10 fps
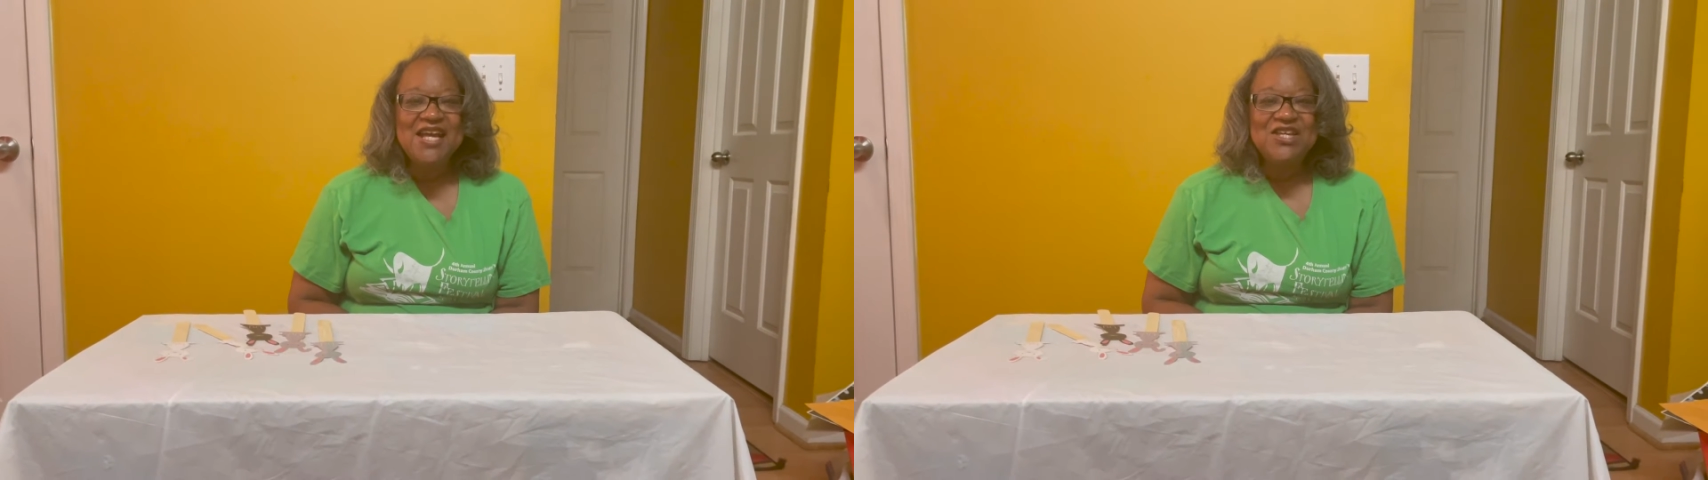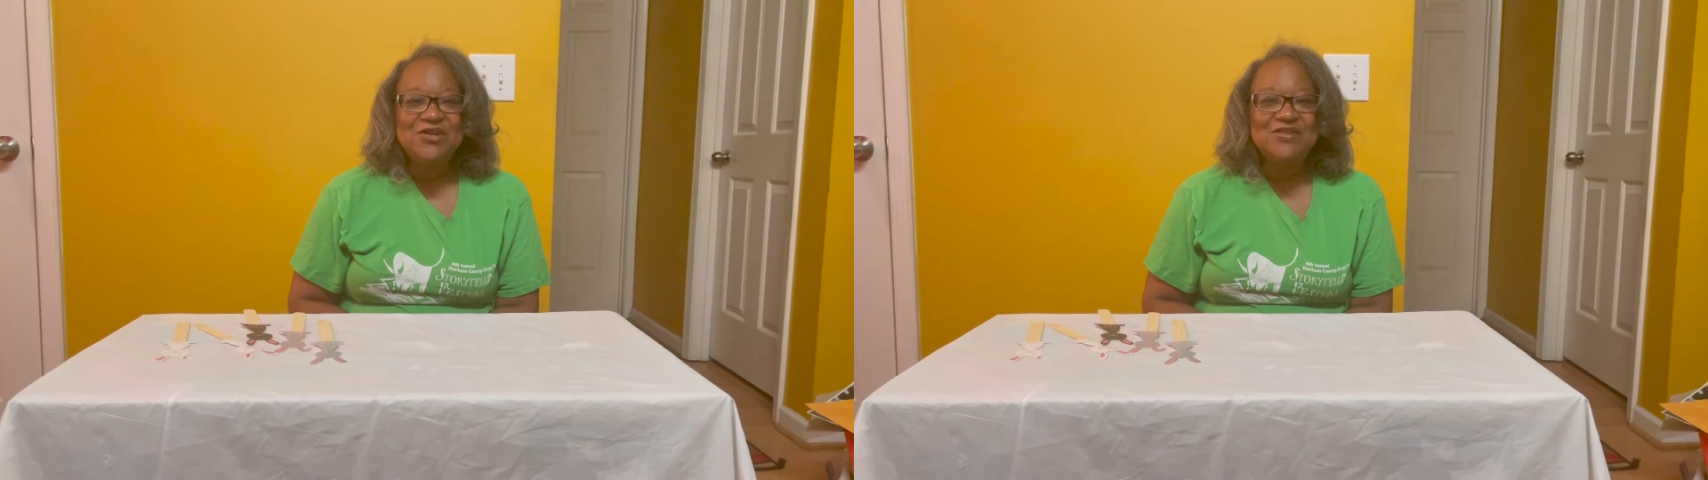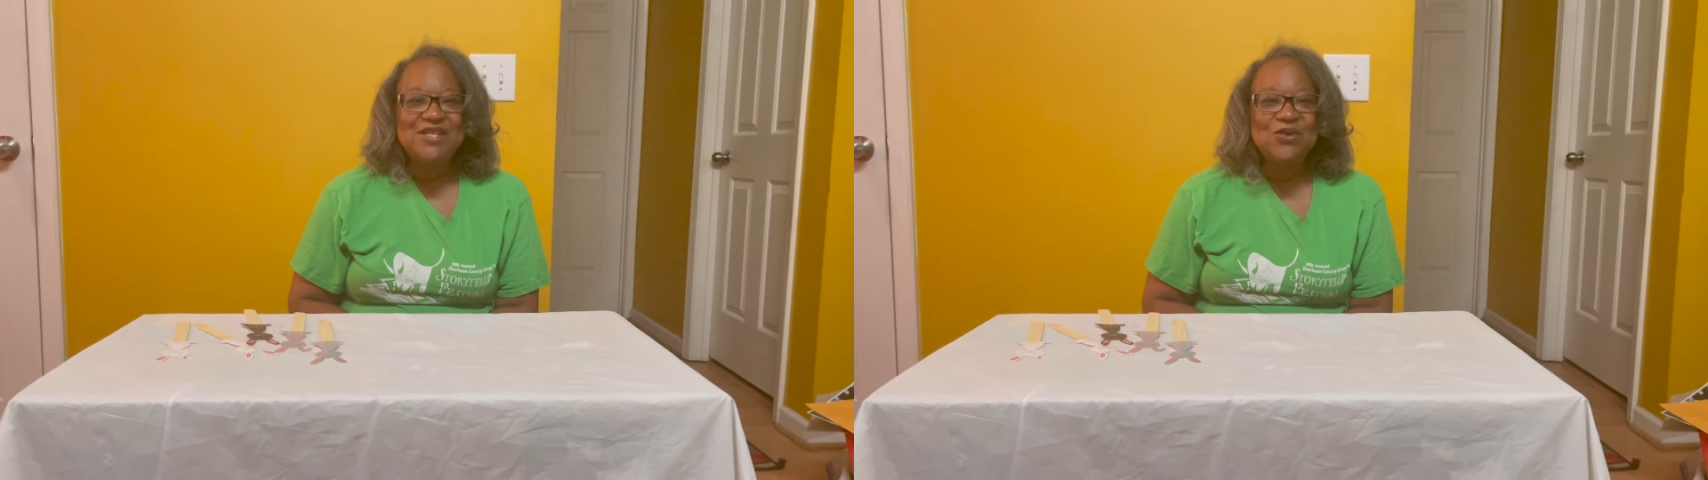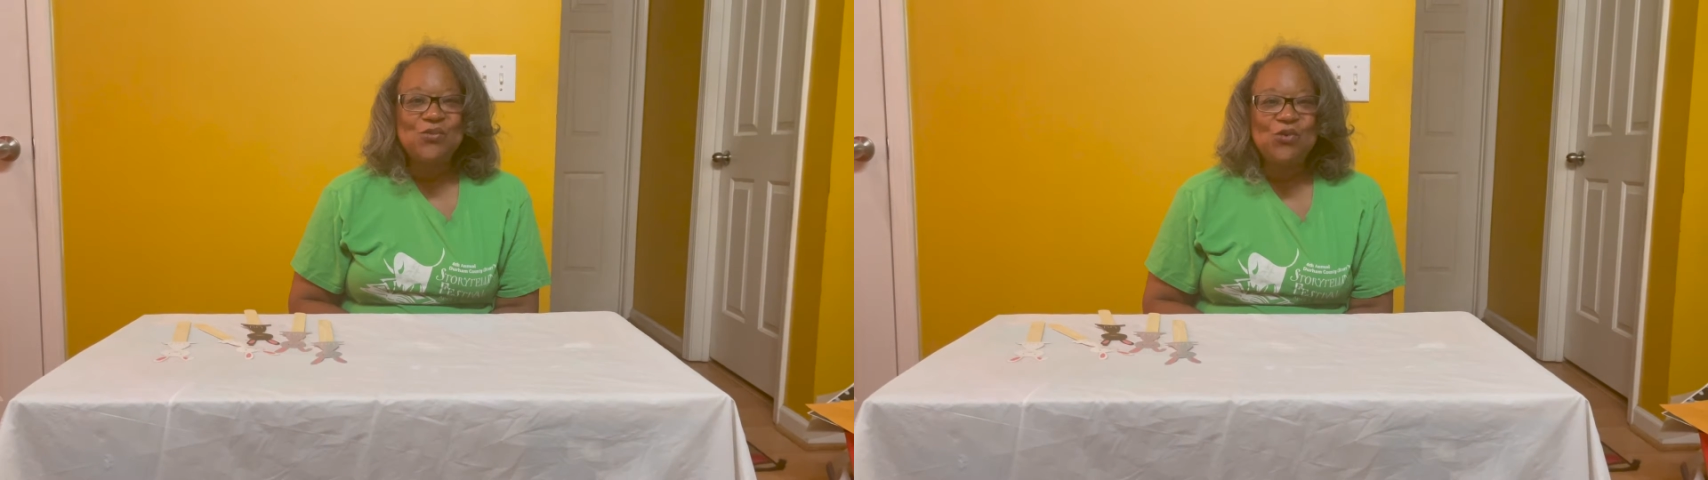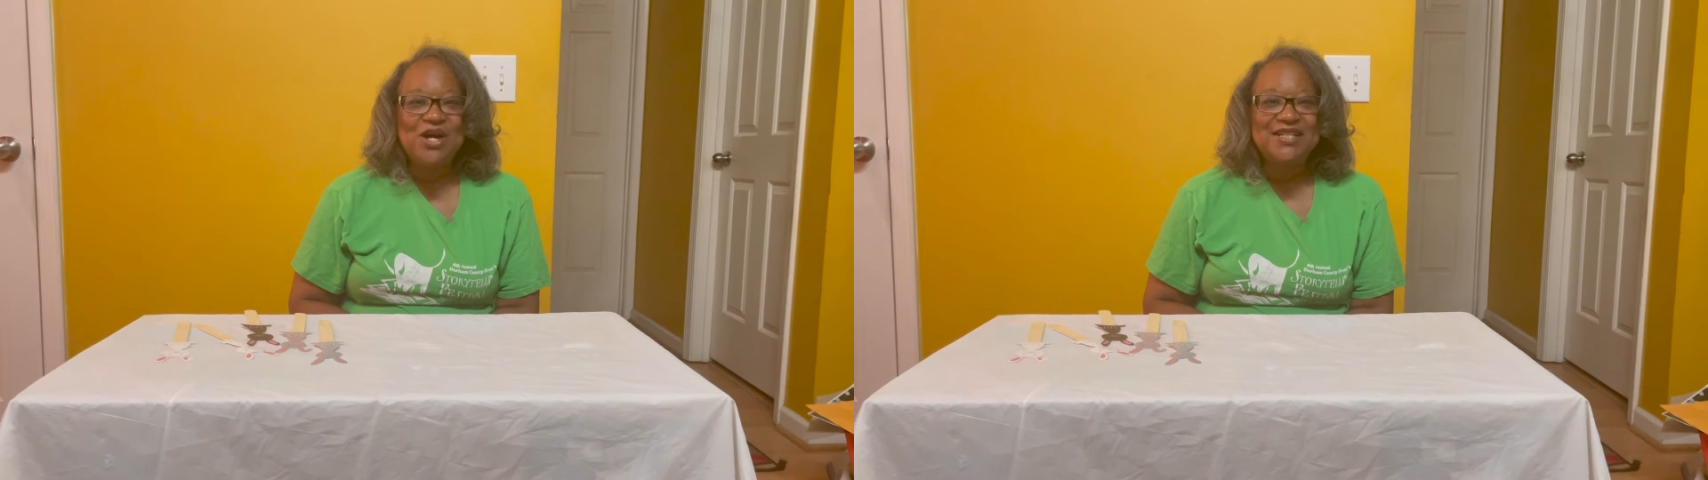
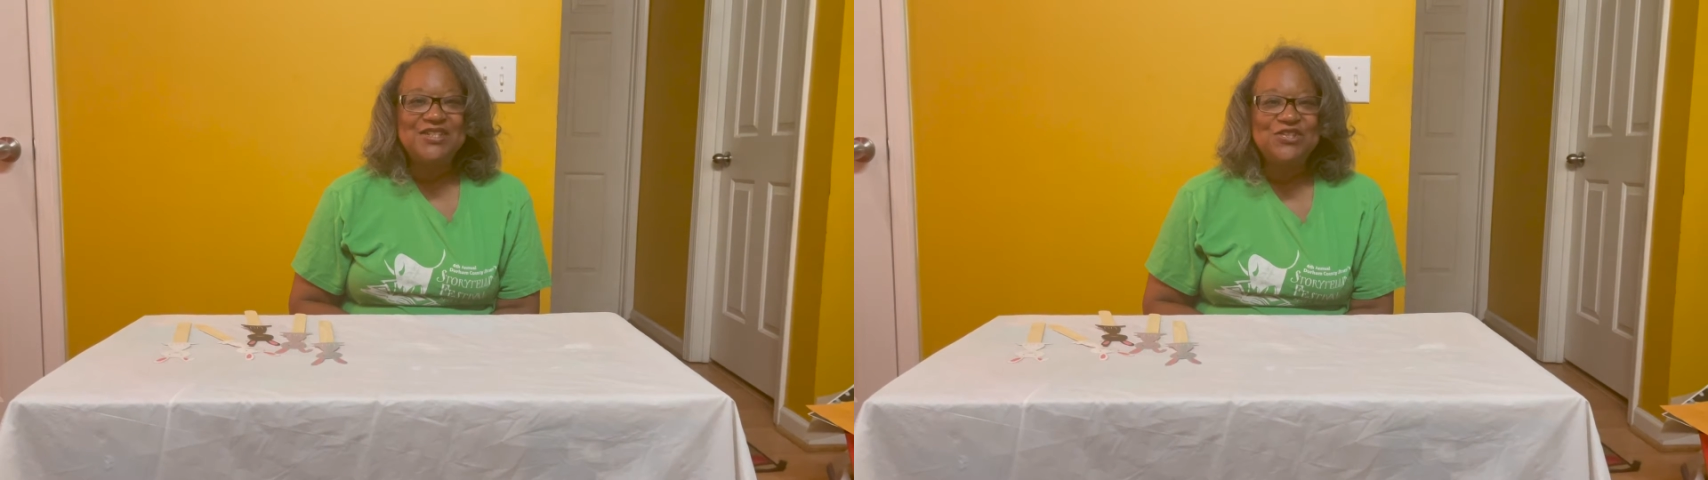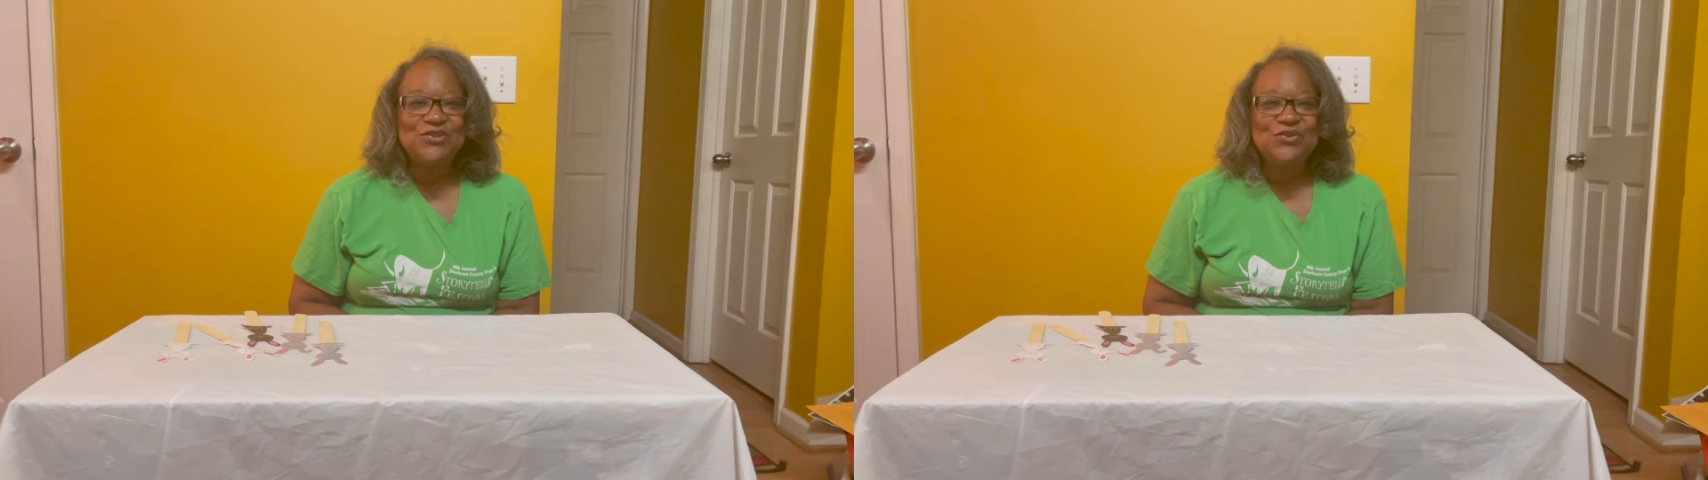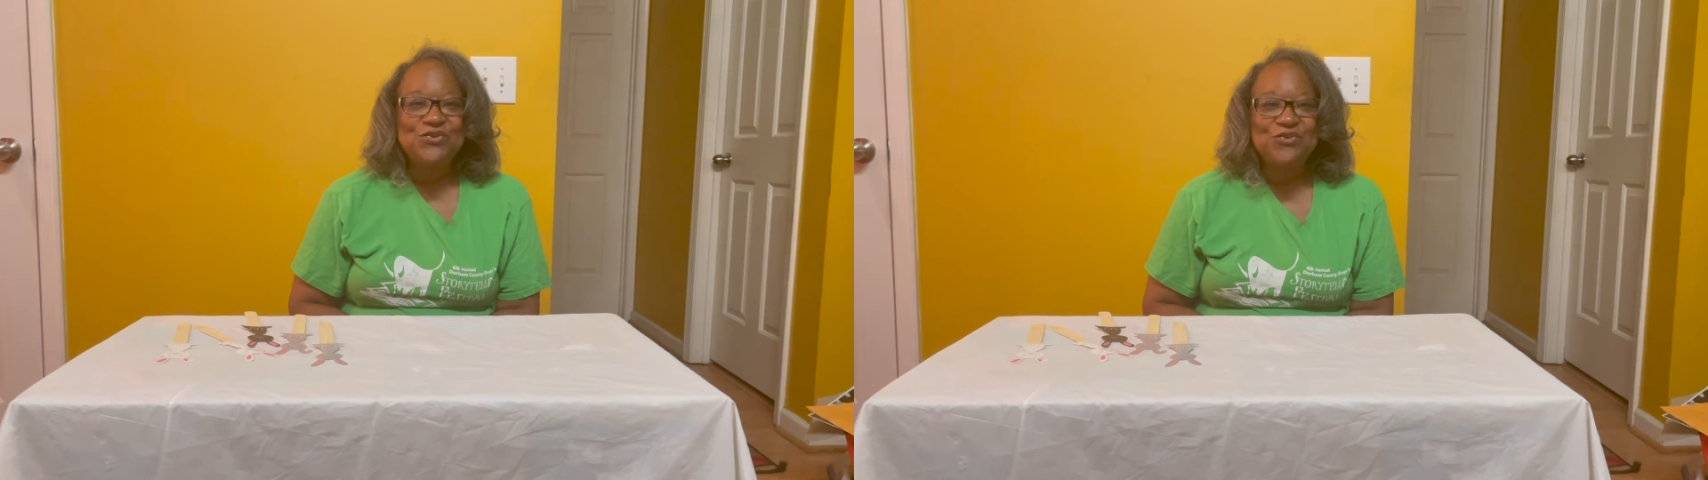using one, two,